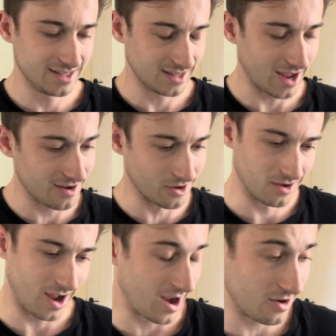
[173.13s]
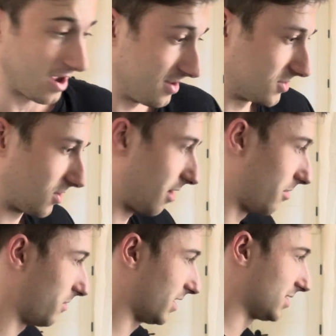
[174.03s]
I don't know how to describe
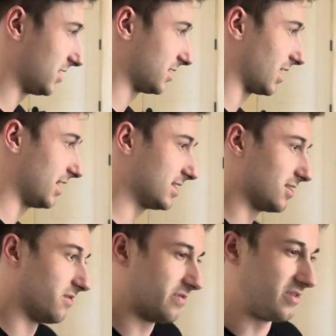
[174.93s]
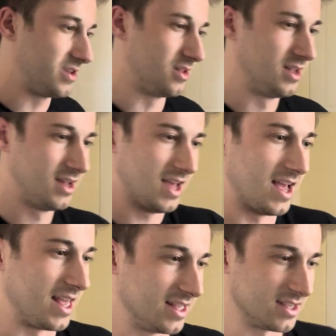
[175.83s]
it, but it's just, it doesn't feel,
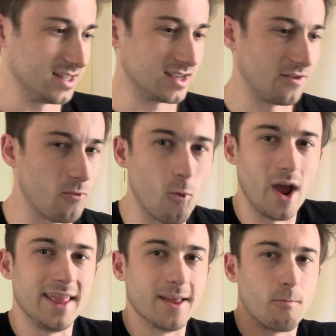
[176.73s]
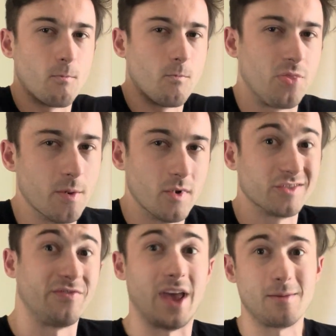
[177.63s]
it's tough when the
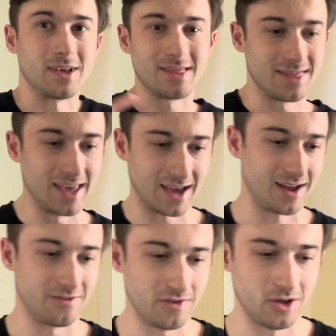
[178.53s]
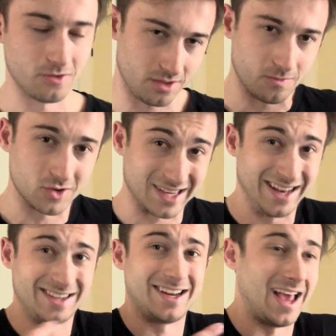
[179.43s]
most family thing I felt, the most
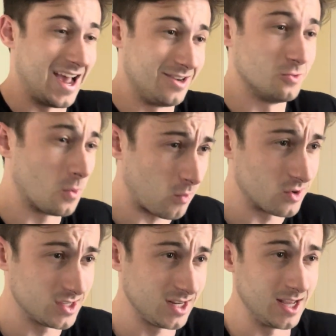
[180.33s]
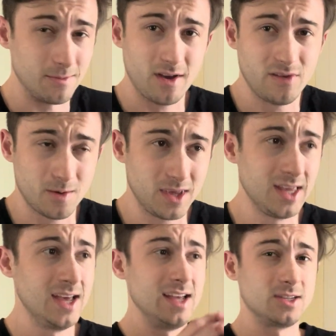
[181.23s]
connection I had to a person in my family
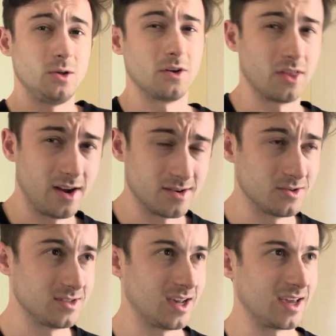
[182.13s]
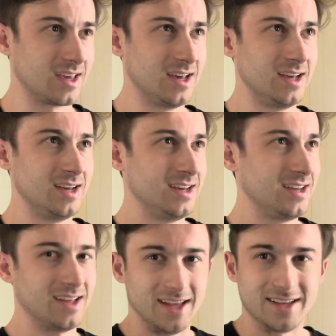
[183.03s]
is only there. So it's like,
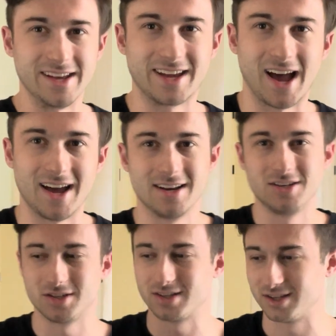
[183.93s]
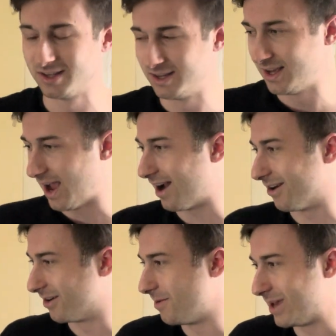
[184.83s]
it kind of just, I don't
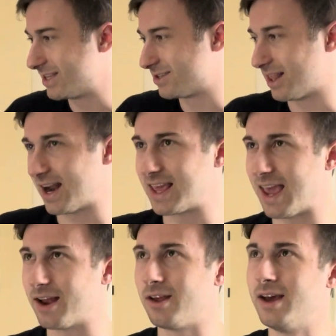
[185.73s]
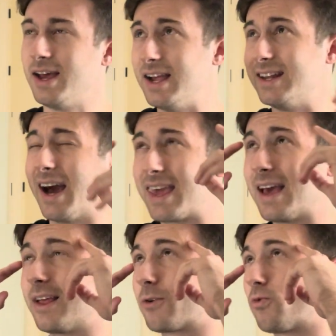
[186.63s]
know, it makes it so that I can't
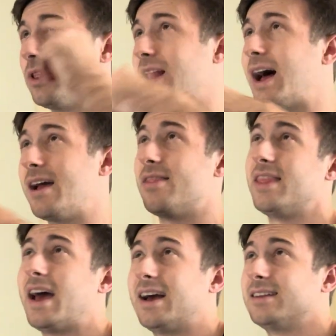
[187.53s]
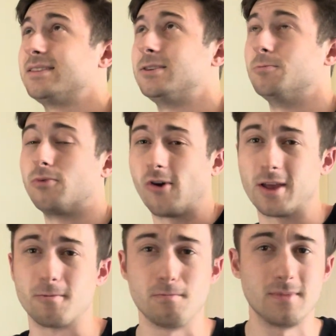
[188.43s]
like rely on that to
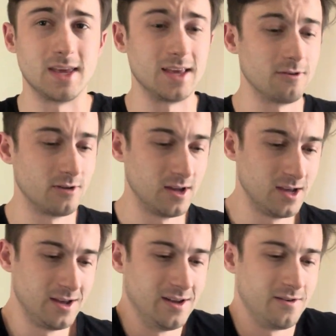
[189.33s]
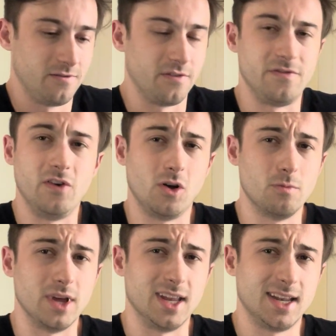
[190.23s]
bring me
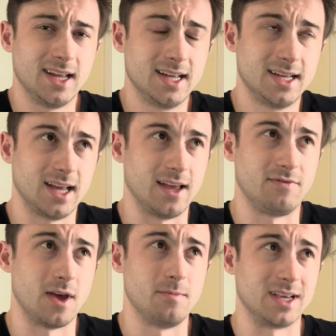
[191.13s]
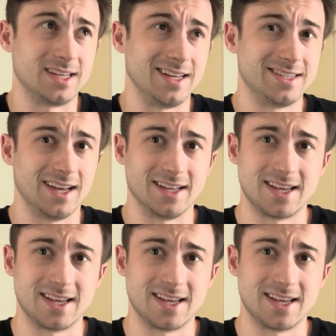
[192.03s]
fulfillment, if that makes any sense.